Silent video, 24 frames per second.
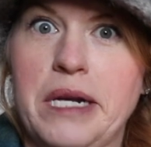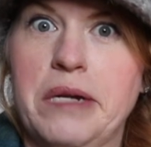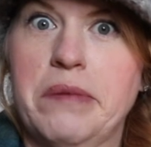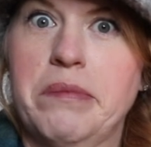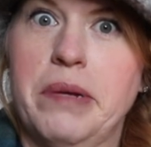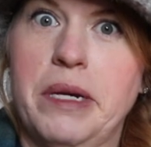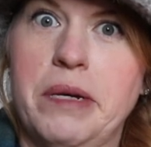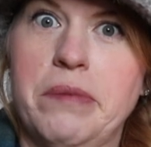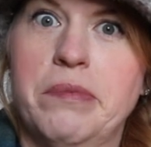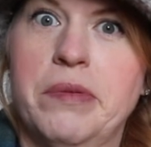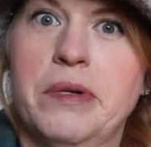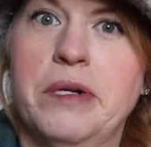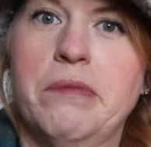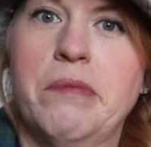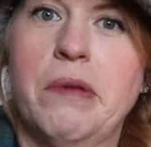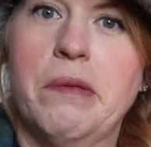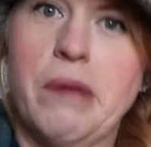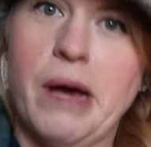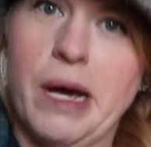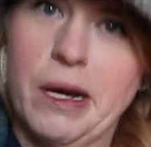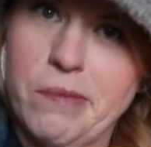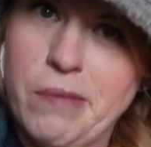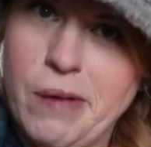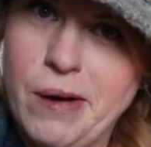and paper in my
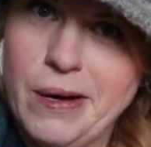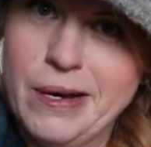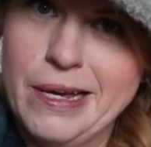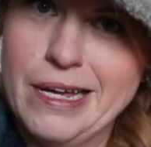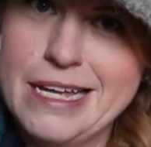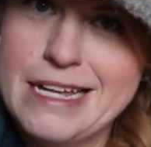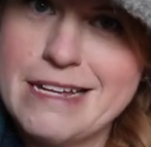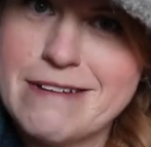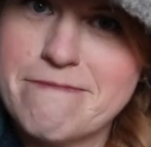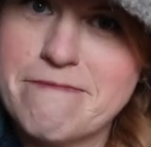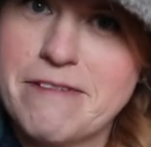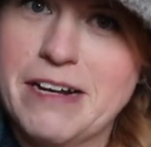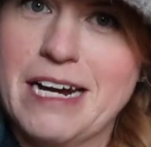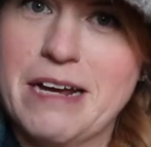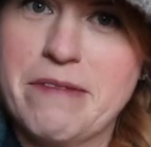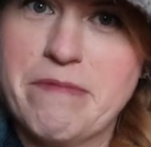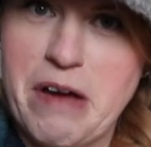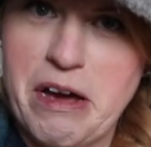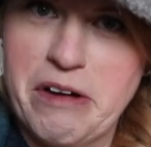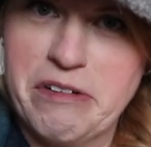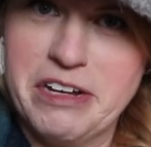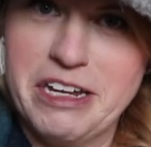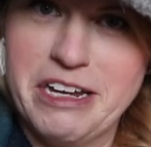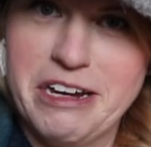back pocket when I'm
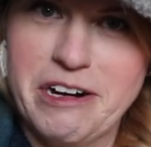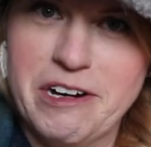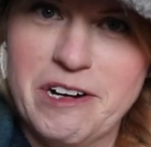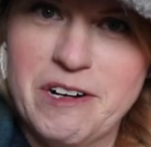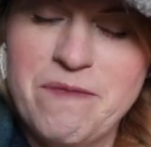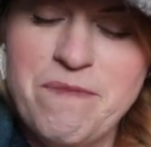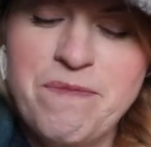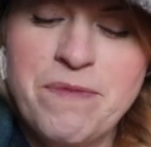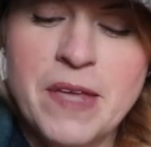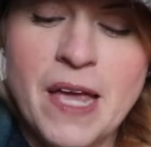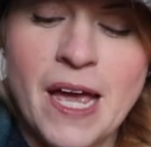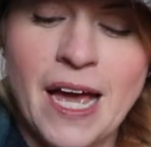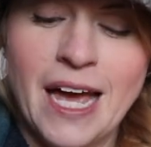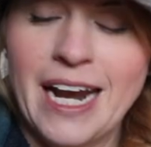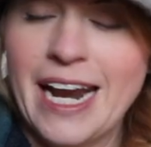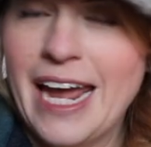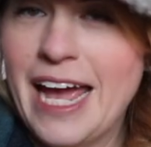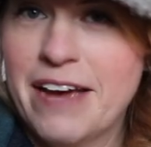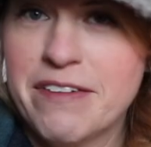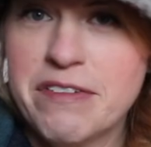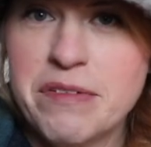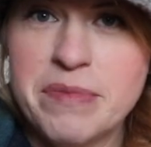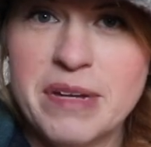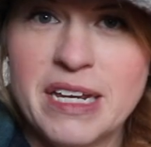out here, and I
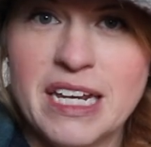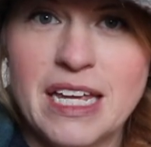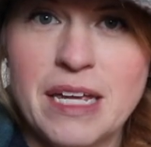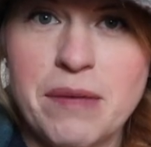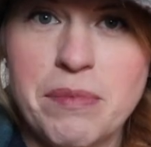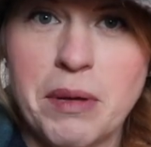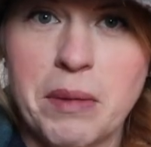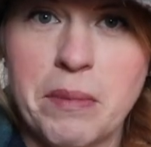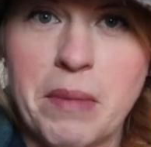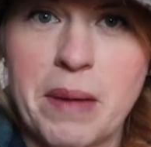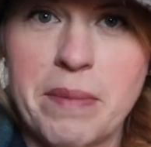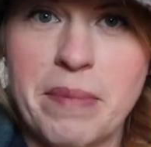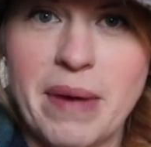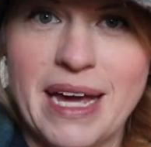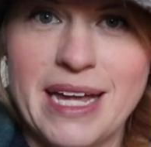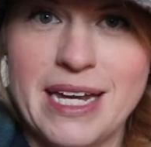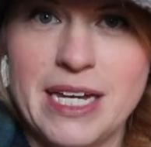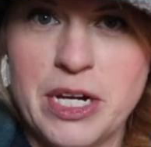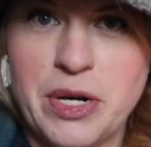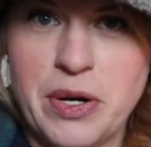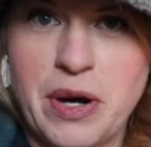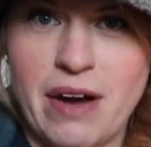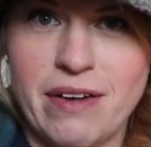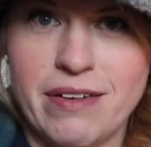haven't been keeping my
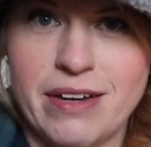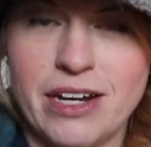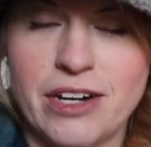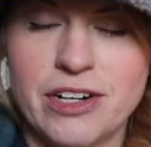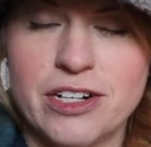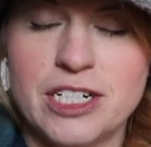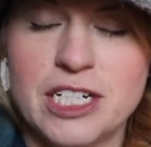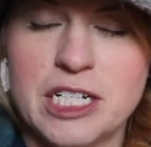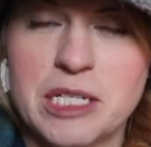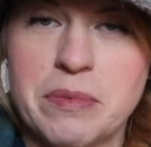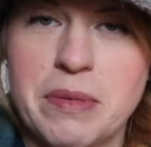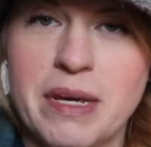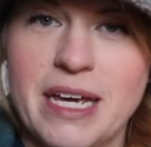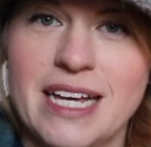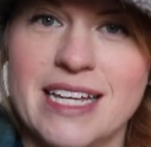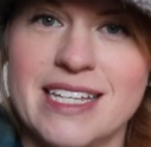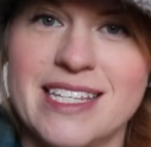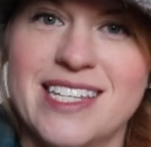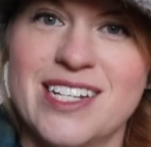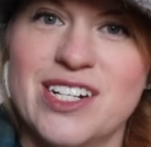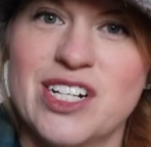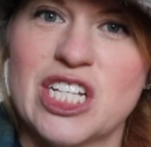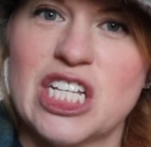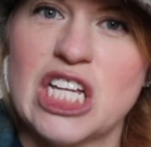binder out here just
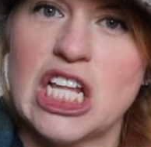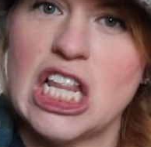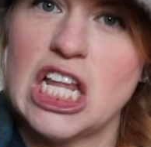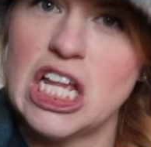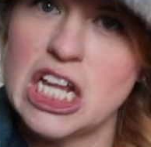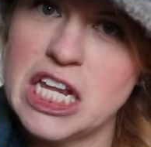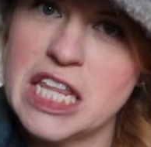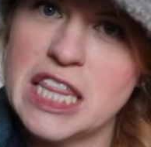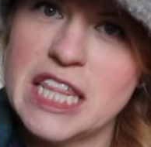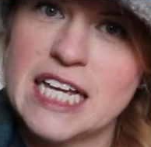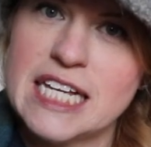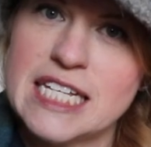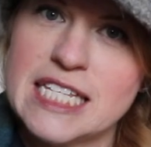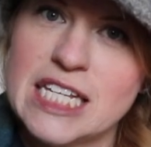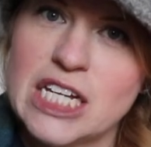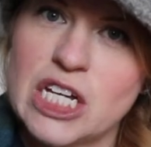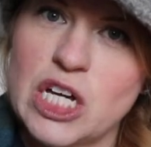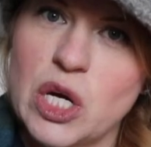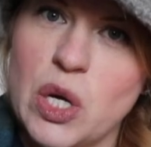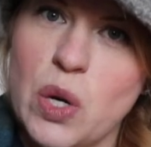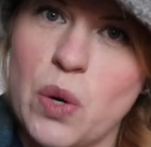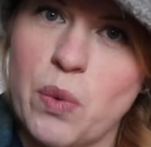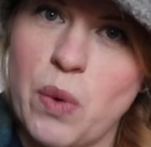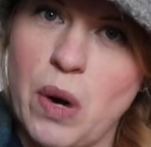because there's a lot of things that
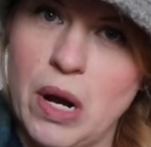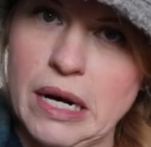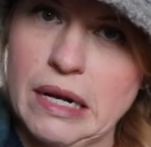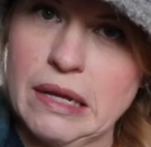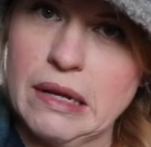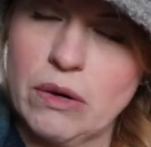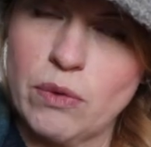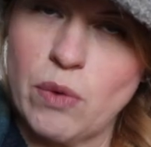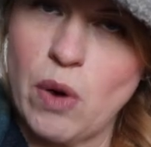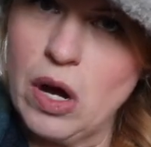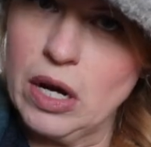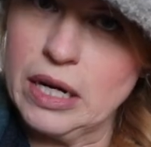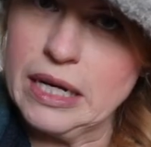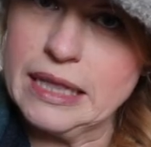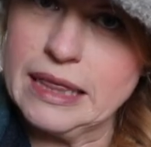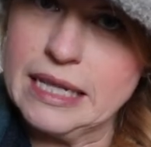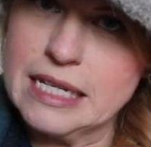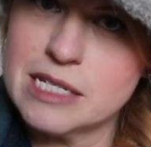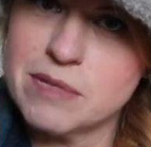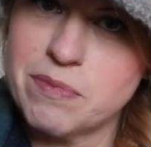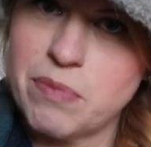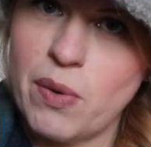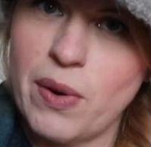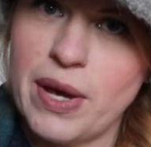could go wrong, wrong at
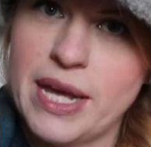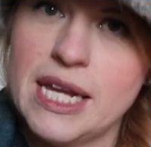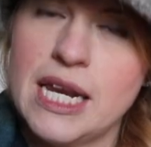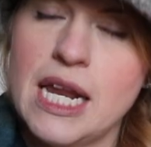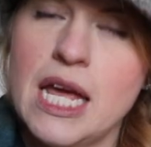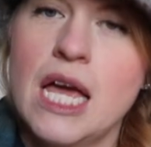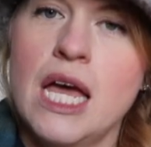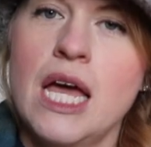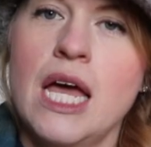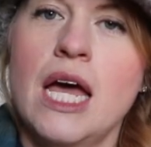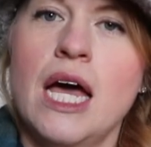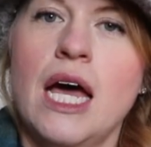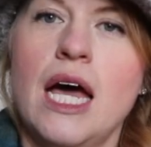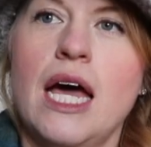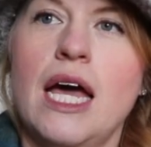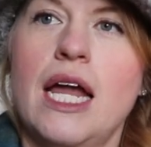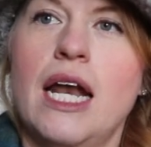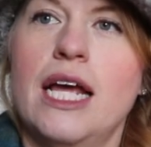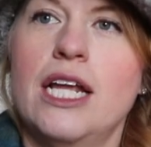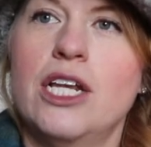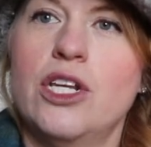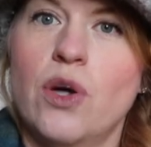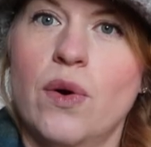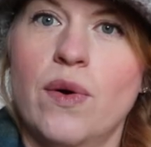this point,
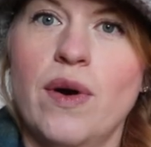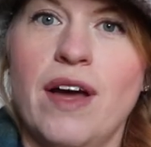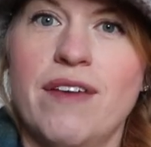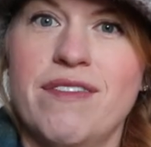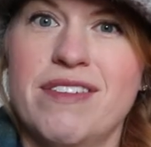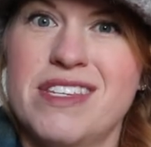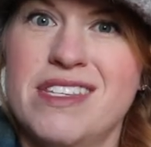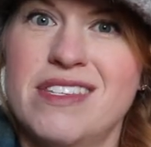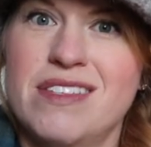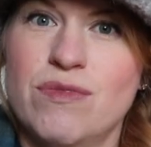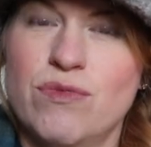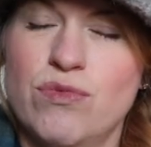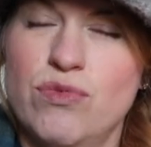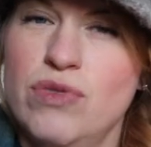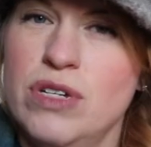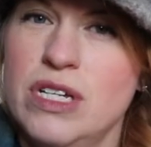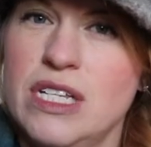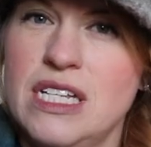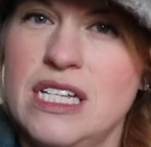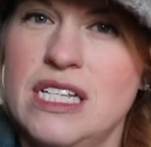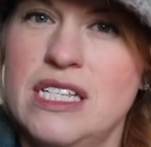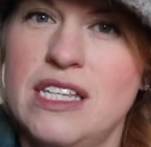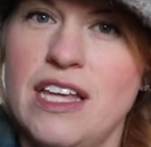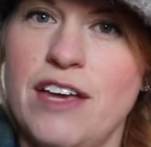and I don't have a
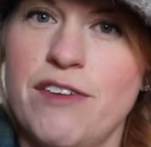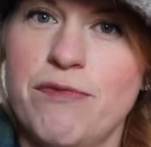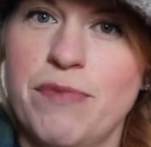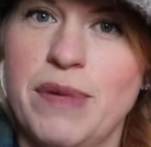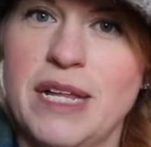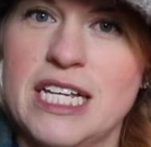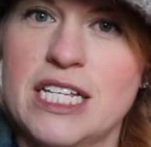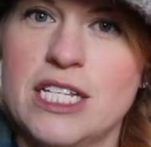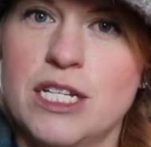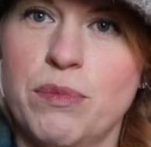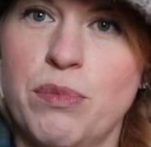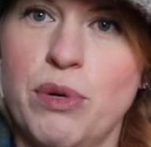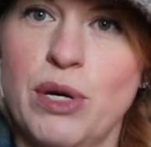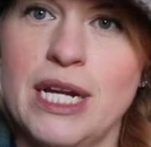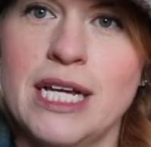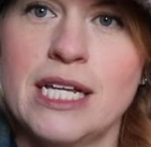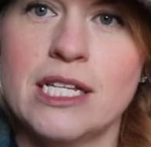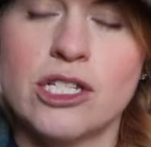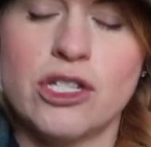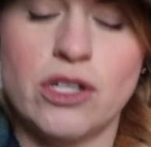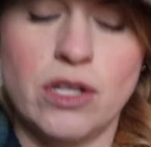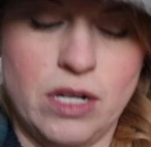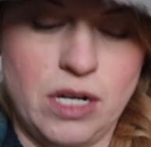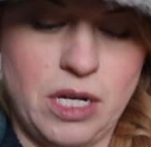really safe place to put
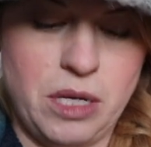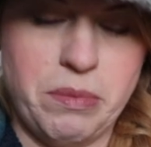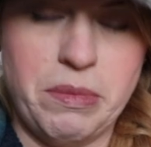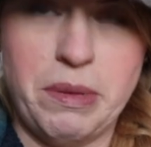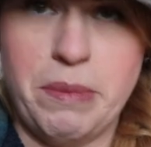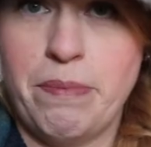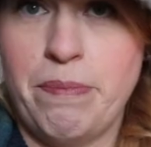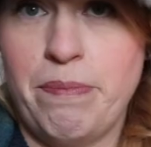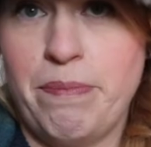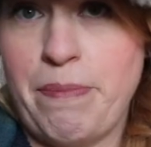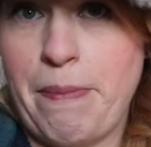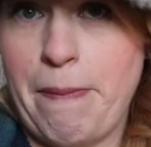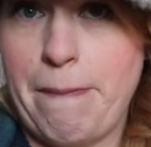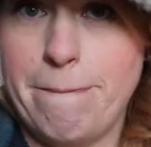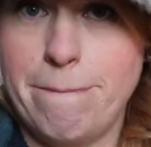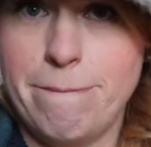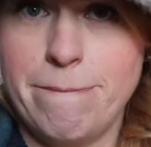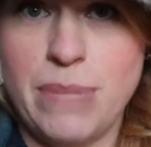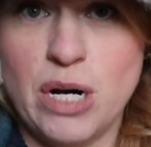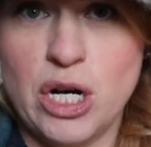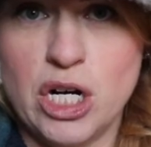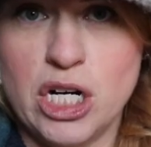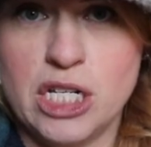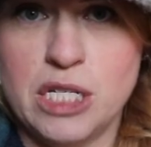it, so there can be
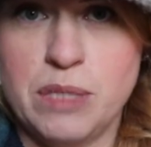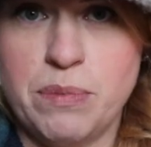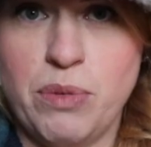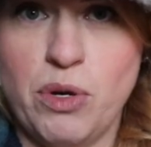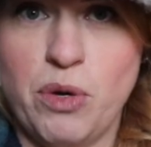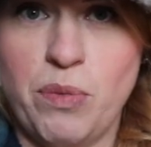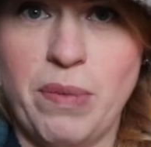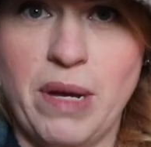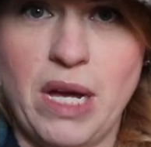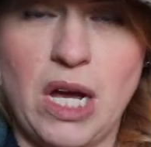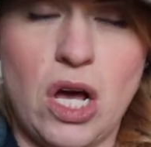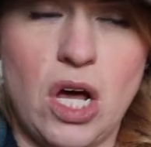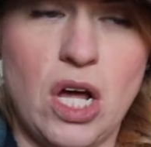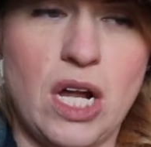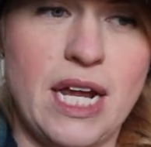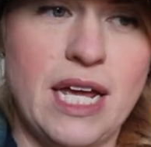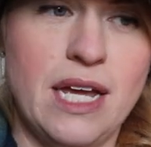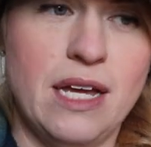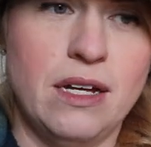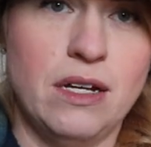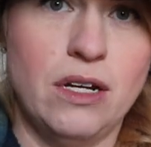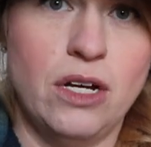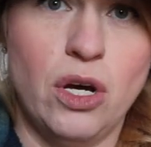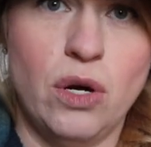birds pooping on
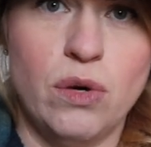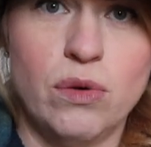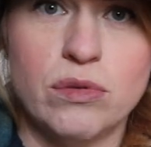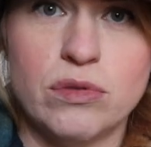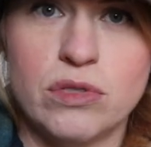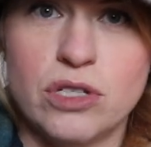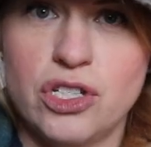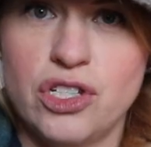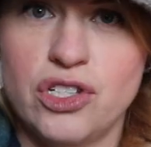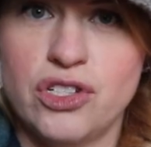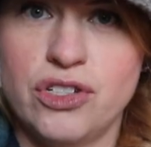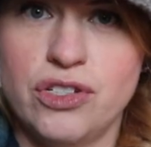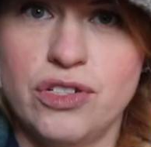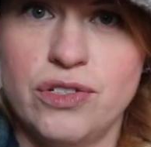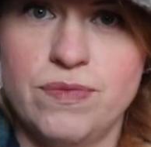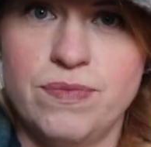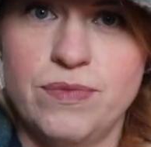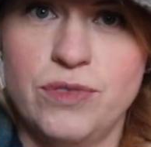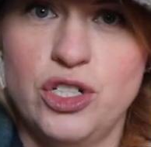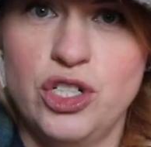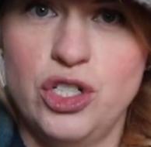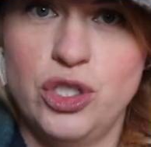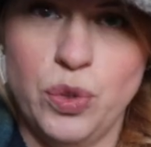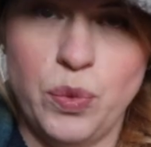it, goats
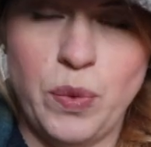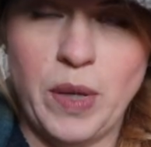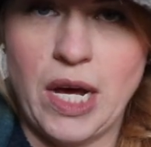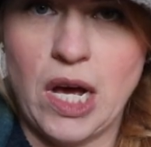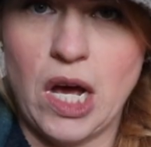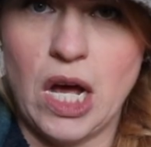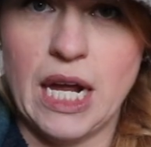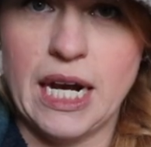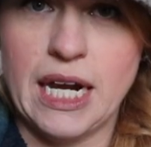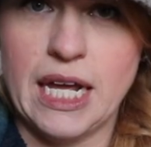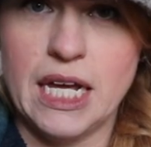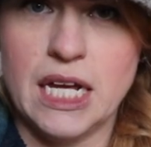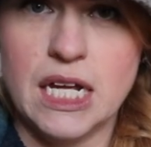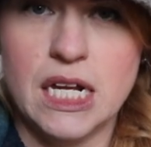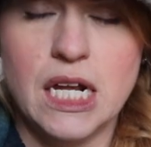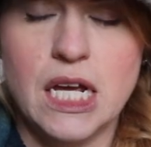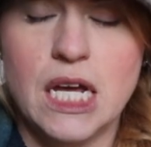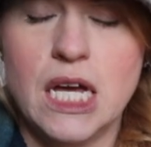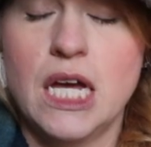chewing on it,